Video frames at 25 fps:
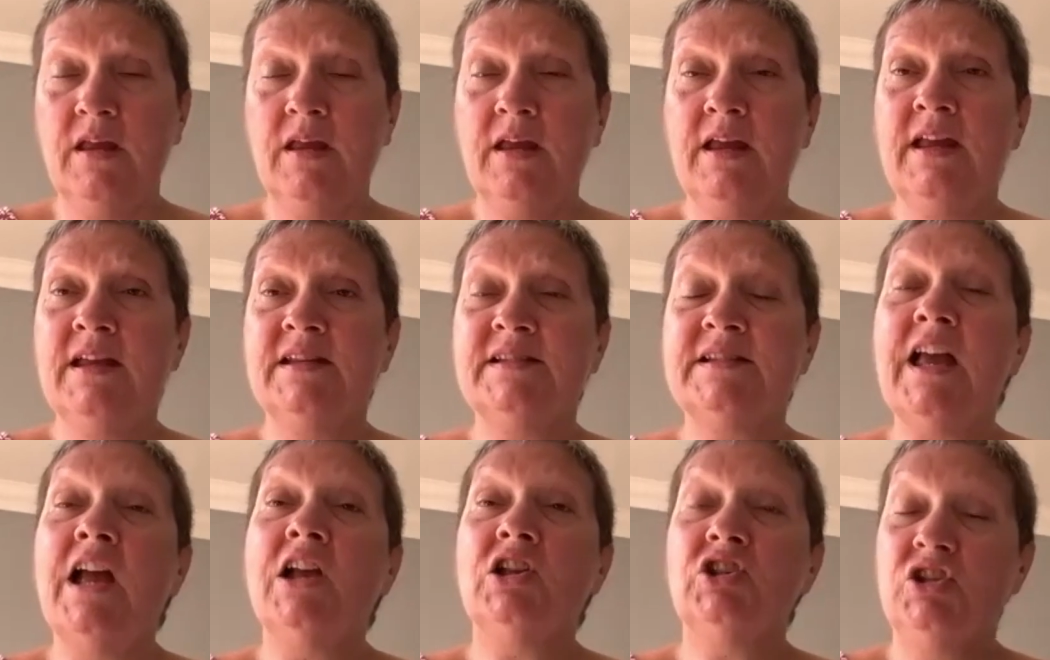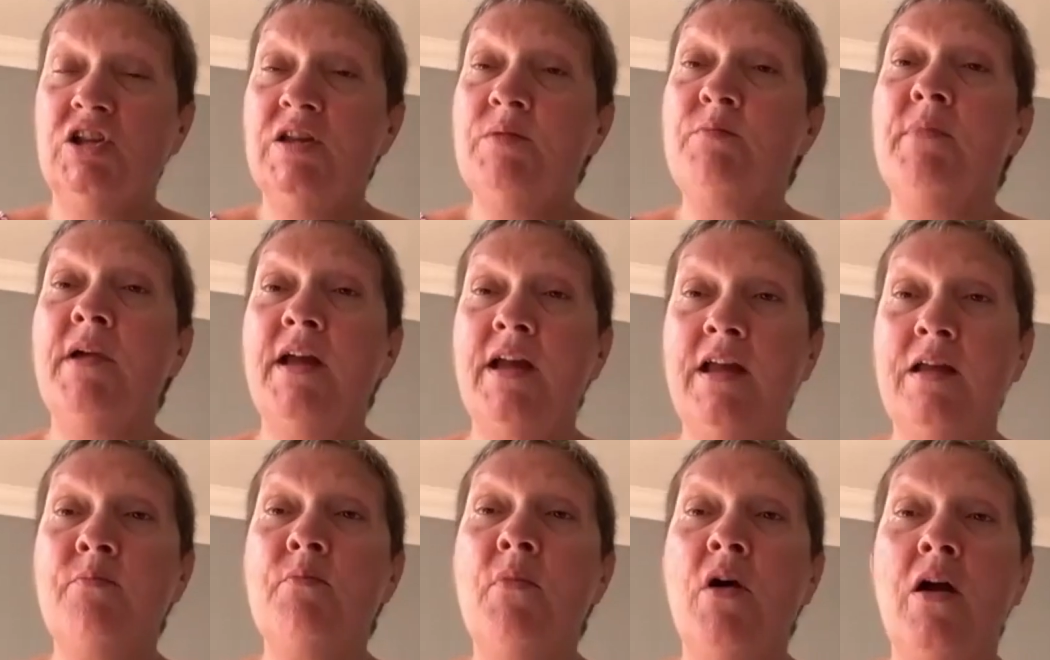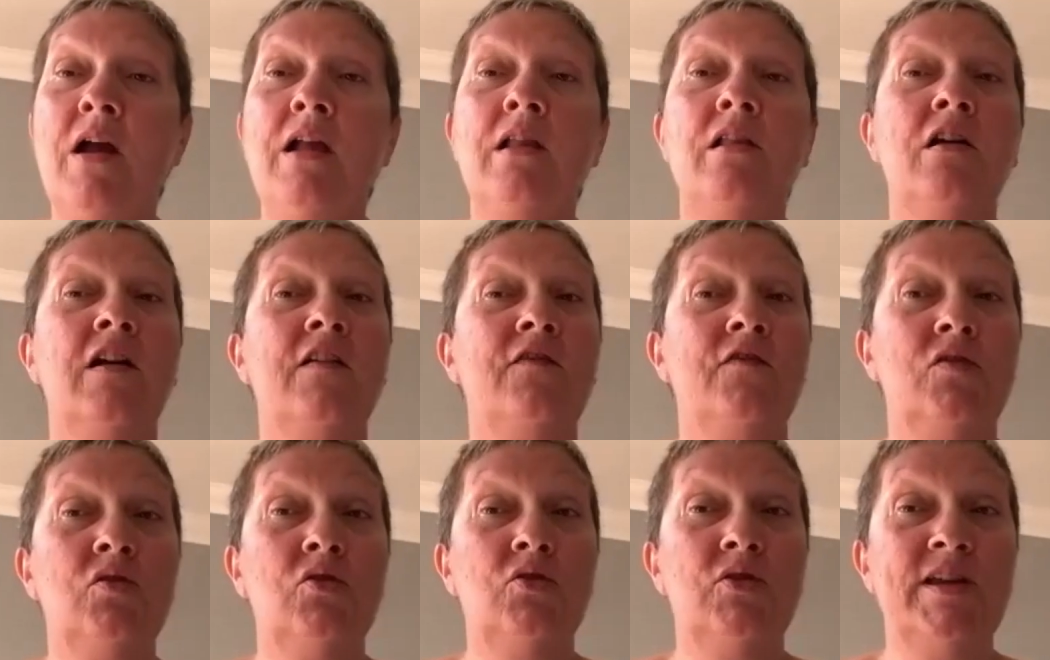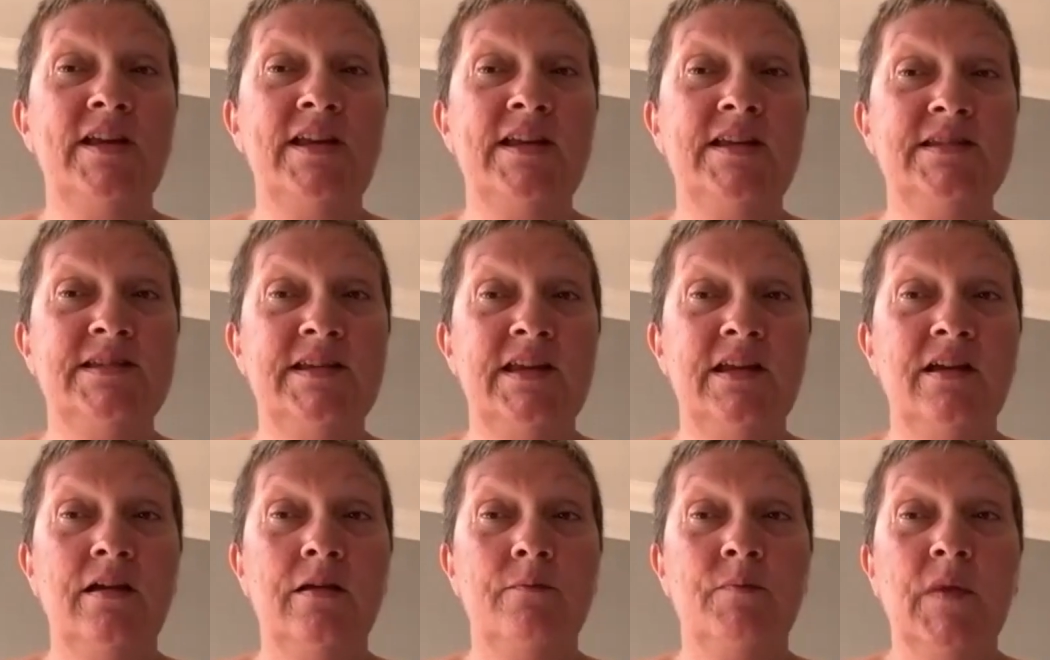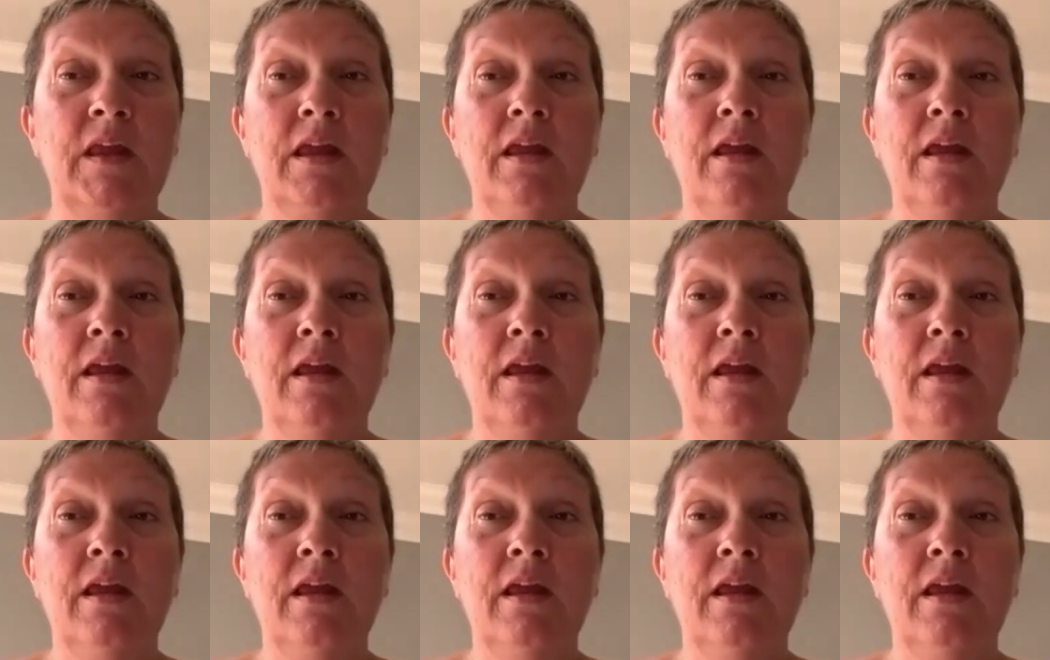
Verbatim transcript: It's actually made my life a lot easier.